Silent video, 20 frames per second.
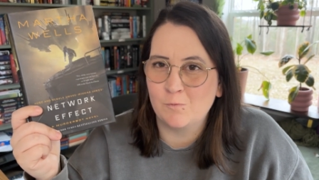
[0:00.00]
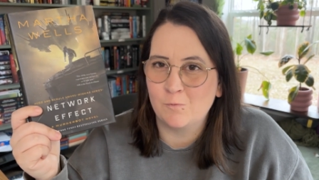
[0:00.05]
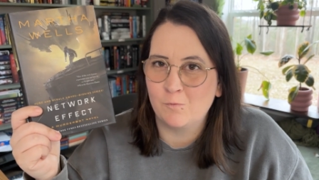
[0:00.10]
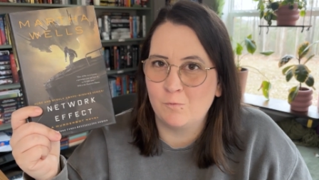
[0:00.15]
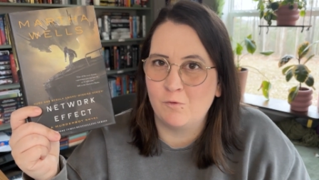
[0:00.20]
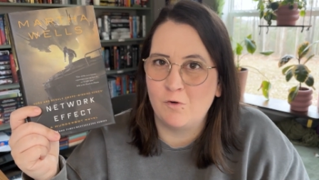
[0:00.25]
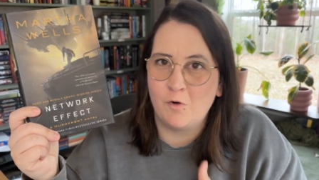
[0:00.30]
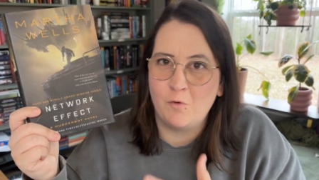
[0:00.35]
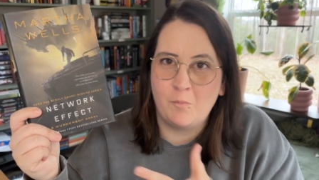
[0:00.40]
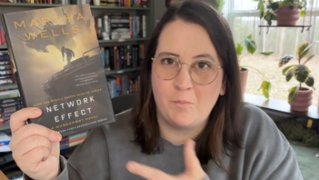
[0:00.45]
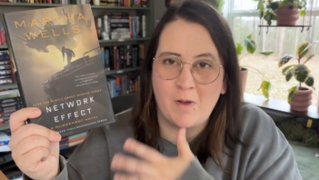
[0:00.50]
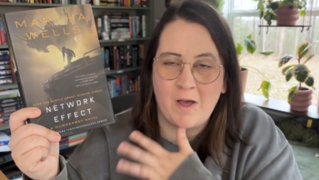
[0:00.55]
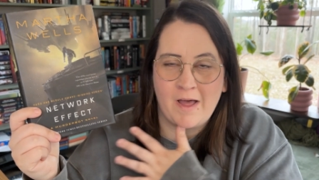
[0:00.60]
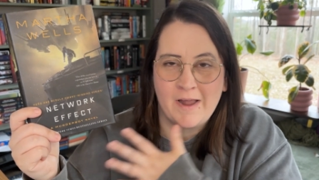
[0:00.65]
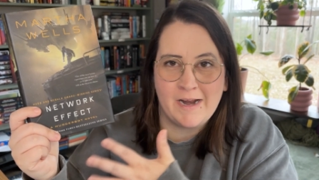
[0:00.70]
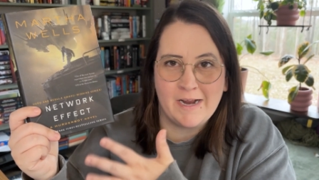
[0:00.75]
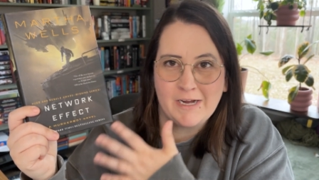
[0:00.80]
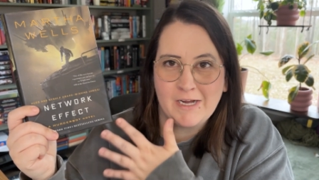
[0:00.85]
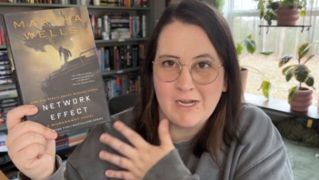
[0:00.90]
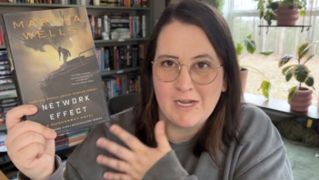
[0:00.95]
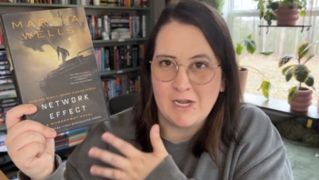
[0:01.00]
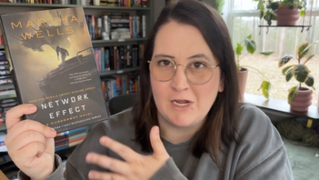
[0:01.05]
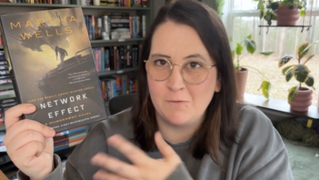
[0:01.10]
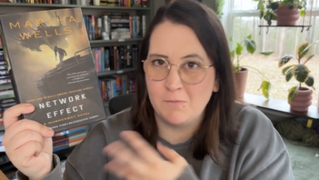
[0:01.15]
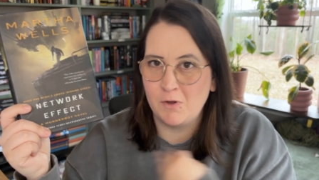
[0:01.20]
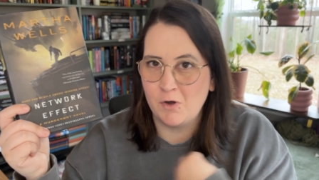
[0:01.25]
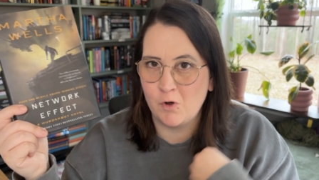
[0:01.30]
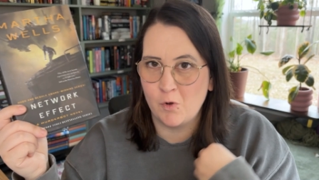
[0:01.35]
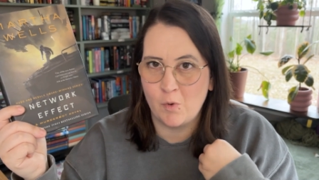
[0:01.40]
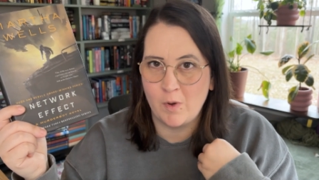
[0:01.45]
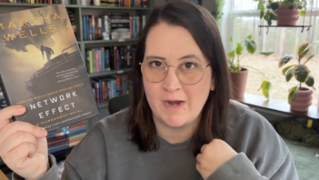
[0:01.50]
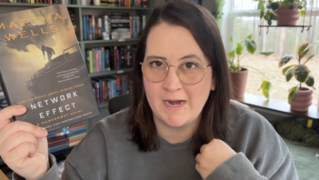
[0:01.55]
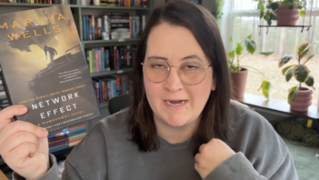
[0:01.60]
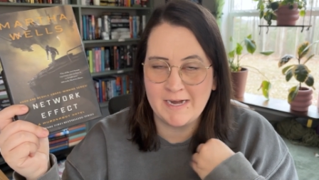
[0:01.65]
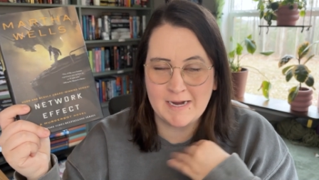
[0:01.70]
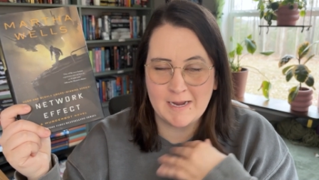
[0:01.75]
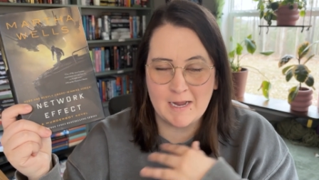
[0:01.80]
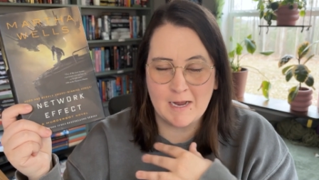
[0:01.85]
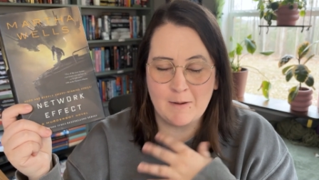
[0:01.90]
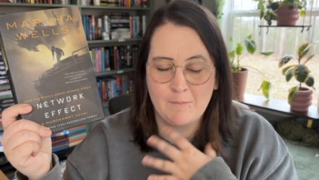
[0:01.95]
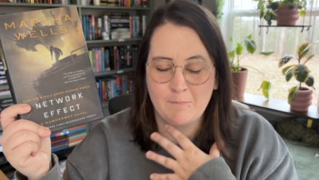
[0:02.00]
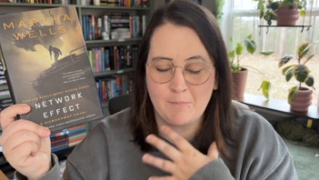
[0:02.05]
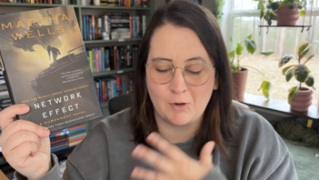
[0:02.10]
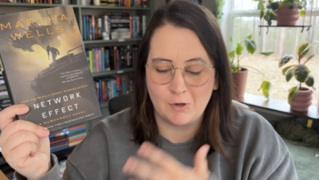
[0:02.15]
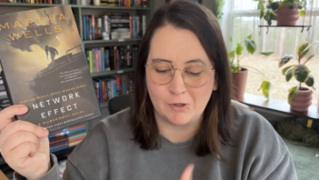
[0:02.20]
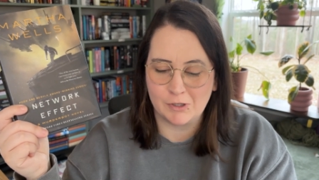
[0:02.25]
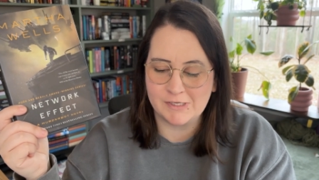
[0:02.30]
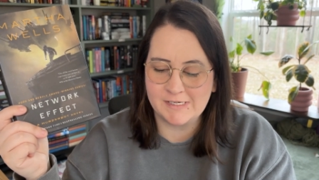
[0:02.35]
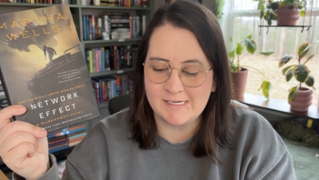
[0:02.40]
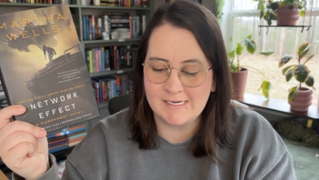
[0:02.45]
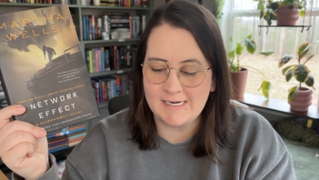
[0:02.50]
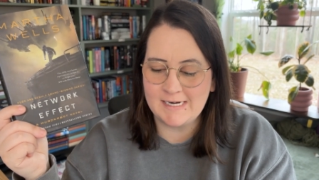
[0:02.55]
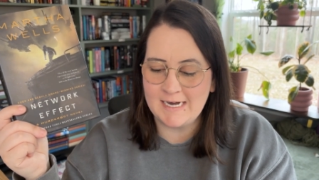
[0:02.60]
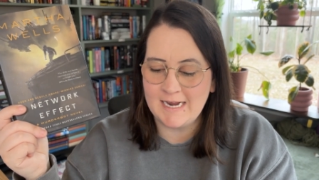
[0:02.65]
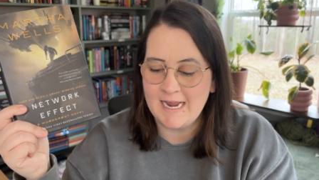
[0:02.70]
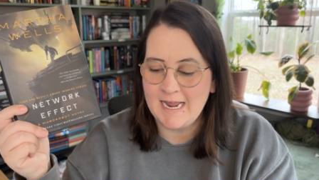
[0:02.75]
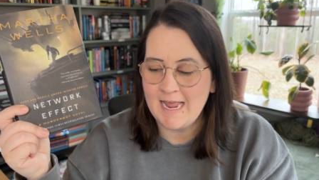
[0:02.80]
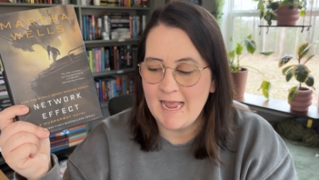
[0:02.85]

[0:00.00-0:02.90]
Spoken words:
robotic humanoid person.